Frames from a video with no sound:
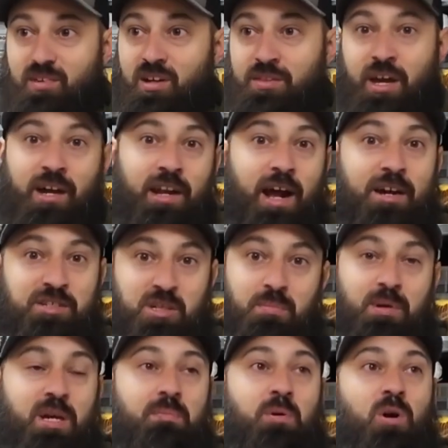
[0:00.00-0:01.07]
That has to
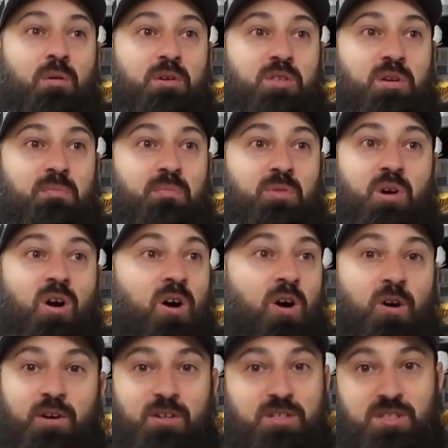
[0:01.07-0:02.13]
be probably the
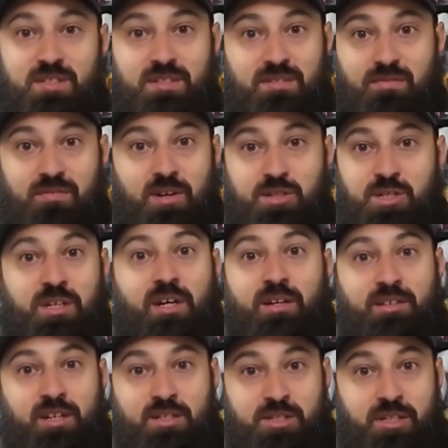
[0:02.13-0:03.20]
hardest fishing
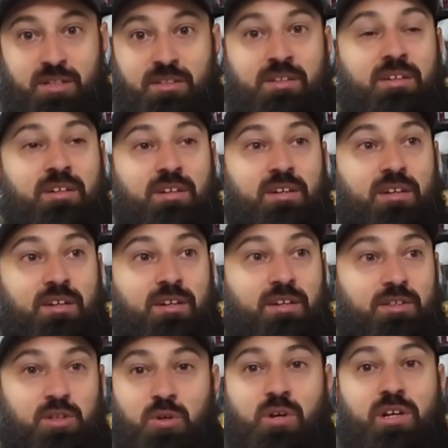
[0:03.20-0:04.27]
condition
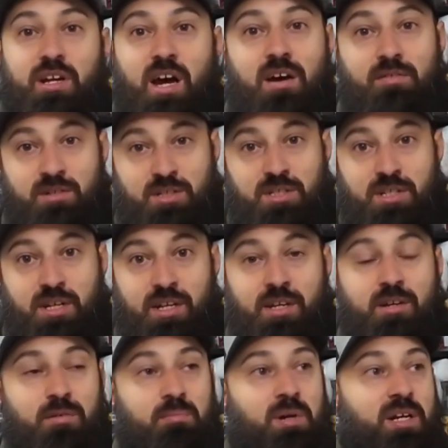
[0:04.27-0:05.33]
you could ever
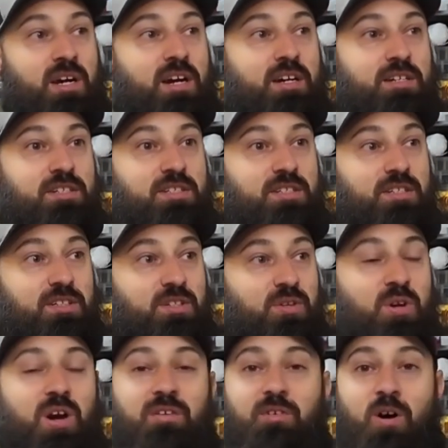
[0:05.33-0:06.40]
see, because you
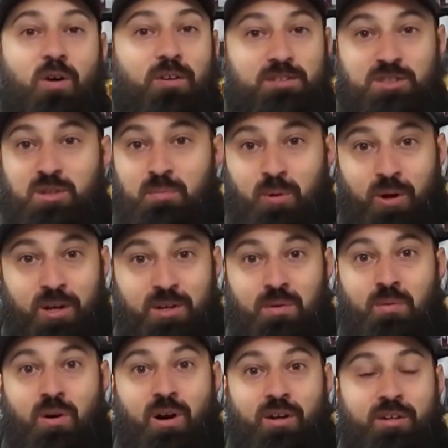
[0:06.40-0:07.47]
have all this debris in the
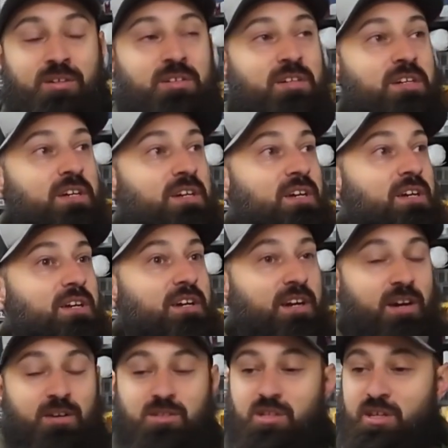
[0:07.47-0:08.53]
water.
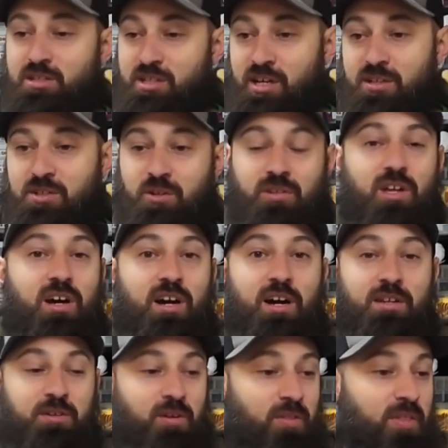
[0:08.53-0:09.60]
It's hitting your
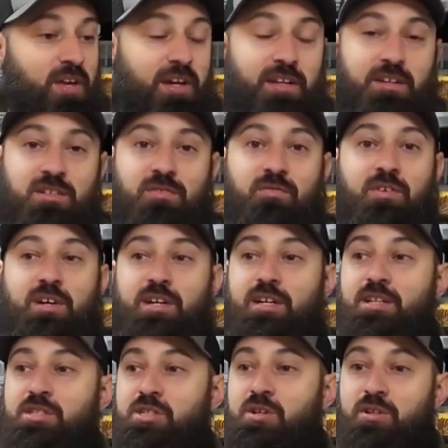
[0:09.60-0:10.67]
line. You're thinking it's
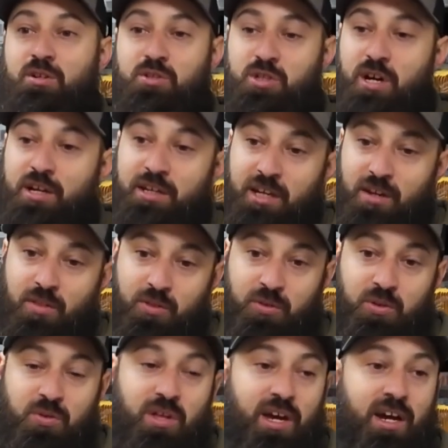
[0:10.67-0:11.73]
fish. You're trying to get
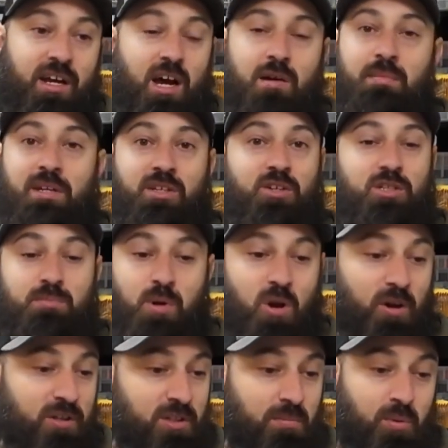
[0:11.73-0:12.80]
through that. I mean, there's
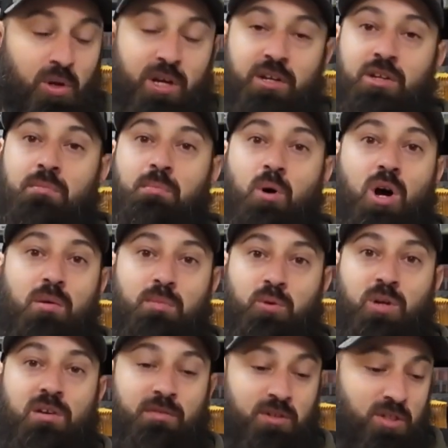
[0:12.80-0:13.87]
probably debris in the bottom of the
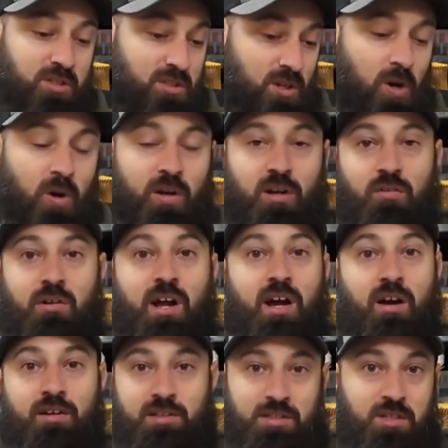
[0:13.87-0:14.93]
river just turning
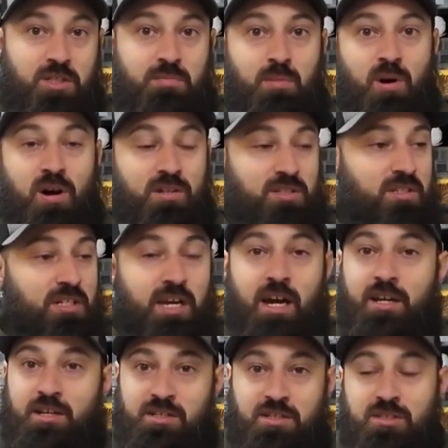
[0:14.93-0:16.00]
around in these spots and the
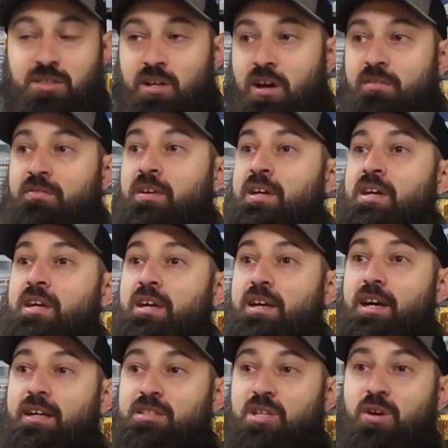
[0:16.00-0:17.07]
eddies and stuff.
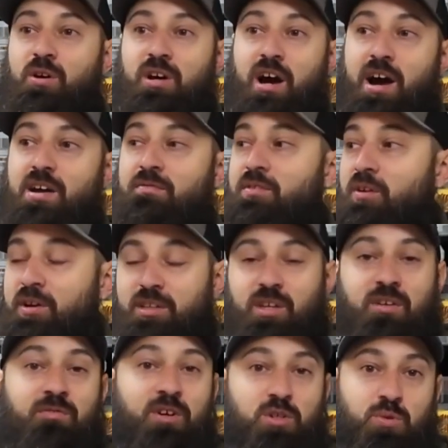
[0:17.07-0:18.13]
And so I feel like
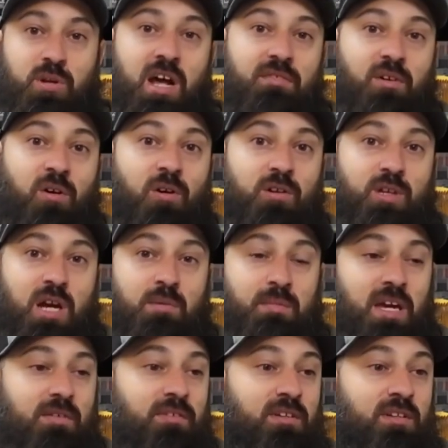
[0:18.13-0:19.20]
the fish would have a hard time
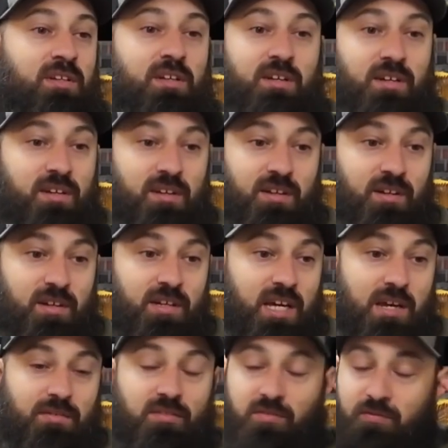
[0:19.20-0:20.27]
even
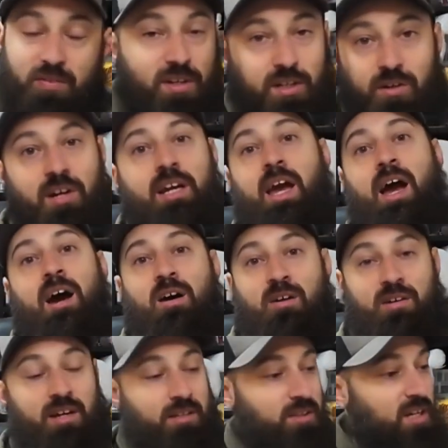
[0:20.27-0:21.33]
figuring
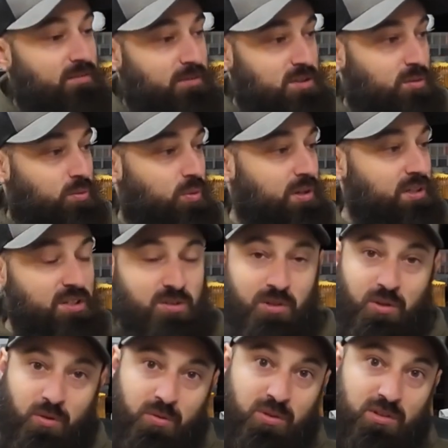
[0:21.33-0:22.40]
out a difference between this
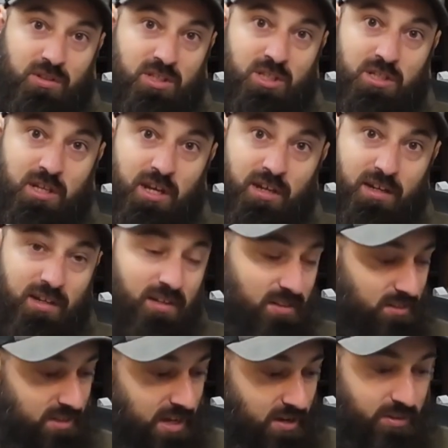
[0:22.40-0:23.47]
little stick
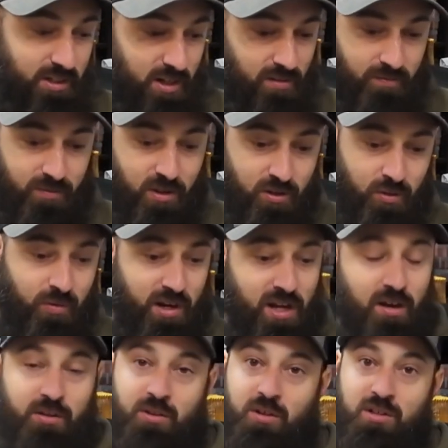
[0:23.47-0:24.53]
down there floating
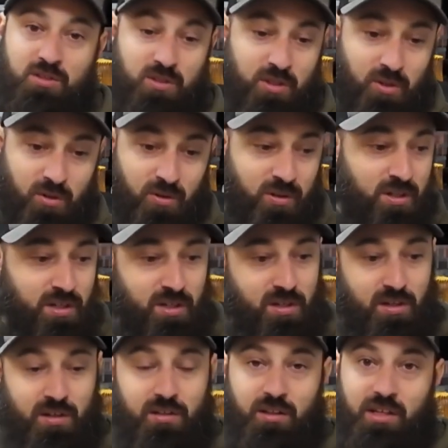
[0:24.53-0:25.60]
around or this little
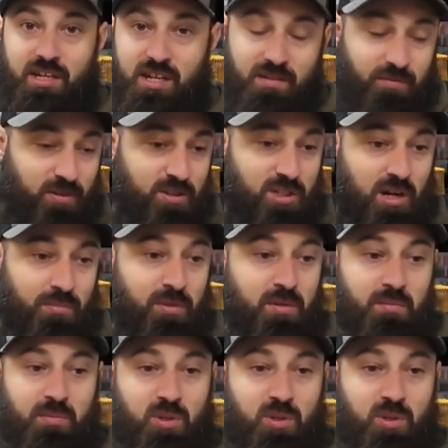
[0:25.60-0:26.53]
leaf or something